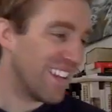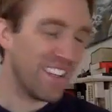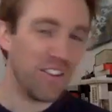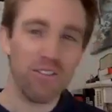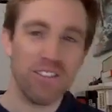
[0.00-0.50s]

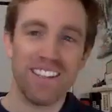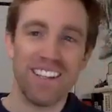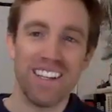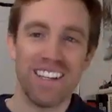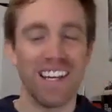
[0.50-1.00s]
It was,
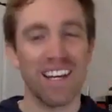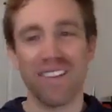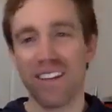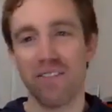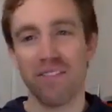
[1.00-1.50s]
I
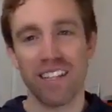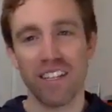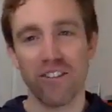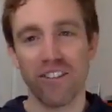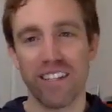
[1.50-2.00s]
think it was an
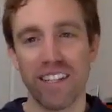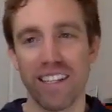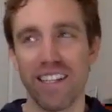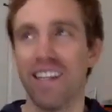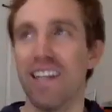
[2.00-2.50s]
interesting,